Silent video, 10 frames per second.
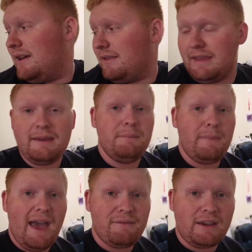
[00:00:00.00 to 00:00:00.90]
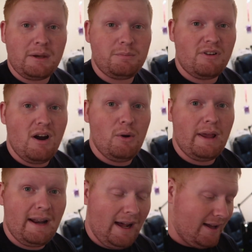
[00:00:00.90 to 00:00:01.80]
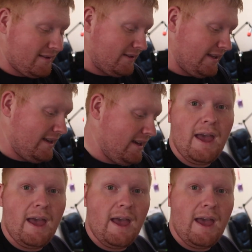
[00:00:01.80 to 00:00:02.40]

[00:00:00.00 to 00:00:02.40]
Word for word: the Mavic Pro, and honestly,